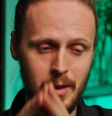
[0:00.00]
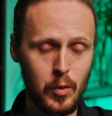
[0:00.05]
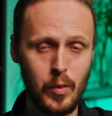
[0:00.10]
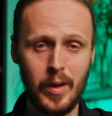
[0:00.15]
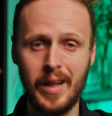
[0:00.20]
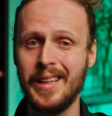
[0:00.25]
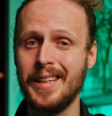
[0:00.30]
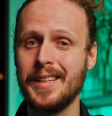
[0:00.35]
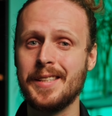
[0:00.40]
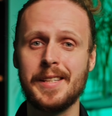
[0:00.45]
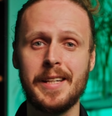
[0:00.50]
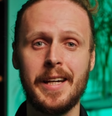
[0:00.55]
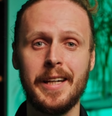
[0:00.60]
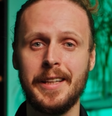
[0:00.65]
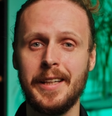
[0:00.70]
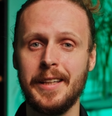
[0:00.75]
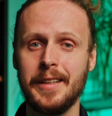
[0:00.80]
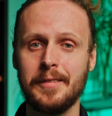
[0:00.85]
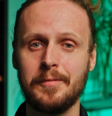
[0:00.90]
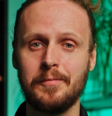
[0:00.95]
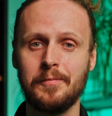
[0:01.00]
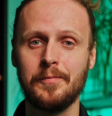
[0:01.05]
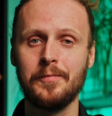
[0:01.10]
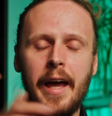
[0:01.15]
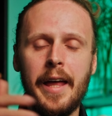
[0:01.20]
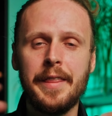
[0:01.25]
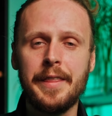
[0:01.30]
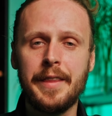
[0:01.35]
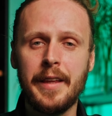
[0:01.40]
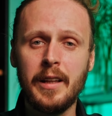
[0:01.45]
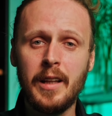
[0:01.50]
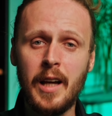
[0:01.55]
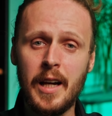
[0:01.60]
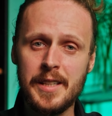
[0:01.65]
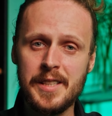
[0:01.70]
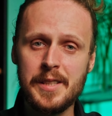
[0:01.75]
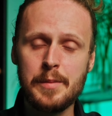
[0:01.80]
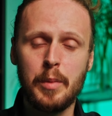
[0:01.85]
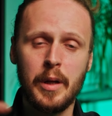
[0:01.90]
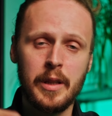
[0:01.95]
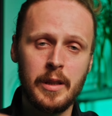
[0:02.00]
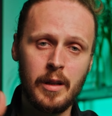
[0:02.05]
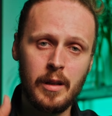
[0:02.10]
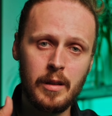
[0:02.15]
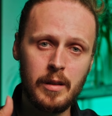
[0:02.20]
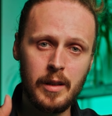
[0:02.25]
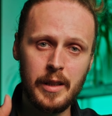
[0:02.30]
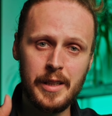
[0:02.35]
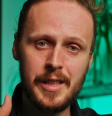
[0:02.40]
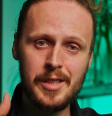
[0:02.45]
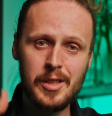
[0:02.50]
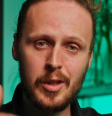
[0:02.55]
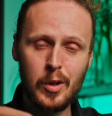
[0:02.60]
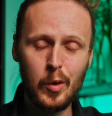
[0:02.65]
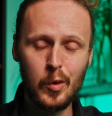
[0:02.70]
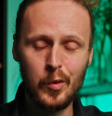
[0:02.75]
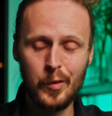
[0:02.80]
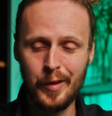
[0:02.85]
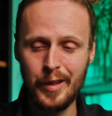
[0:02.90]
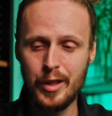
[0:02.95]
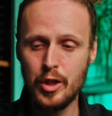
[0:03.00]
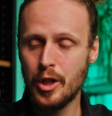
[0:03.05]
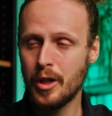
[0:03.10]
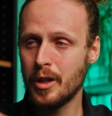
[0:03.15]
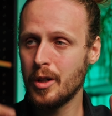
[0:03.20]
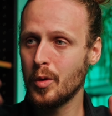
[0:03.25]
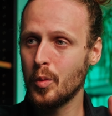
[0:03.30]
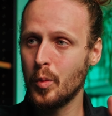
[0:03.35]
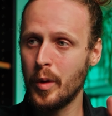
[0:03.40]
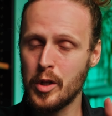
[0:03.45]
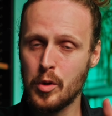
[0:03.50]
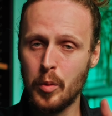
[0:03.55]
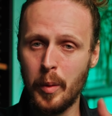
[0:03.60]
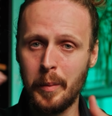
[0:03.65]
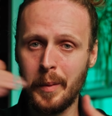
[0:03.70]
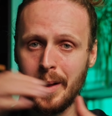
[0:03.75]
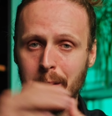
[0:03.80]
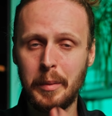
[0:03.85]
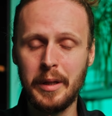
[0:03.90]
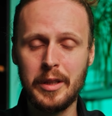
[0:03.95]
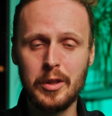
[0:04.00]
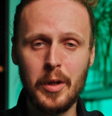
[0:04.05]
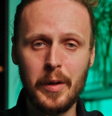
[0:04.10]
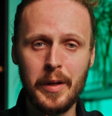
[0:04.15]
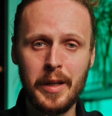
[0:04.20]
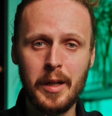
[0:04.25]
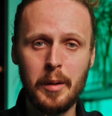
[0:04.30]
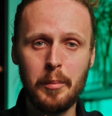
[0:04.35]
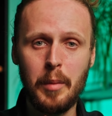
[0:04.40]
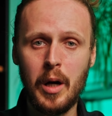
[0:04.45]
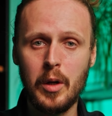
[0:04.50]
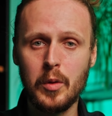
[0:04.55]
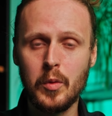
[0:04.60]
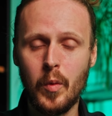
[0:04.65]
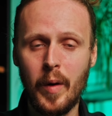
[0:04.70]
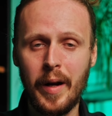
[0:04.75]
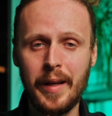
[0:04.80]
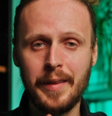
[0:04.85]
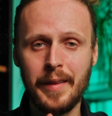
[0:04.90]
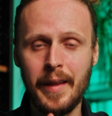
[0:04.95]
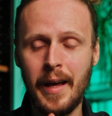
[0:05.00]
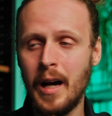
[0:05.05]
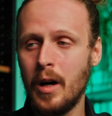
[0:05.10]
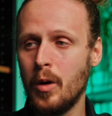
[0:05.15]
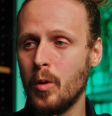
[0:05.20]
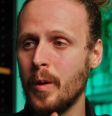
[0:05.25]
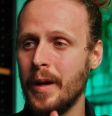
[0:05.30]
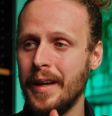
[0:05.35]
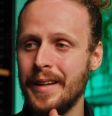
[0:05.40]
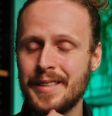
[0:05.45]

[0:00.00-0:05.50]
really excited. And the last but not least cool feature, which we will be talking about right now,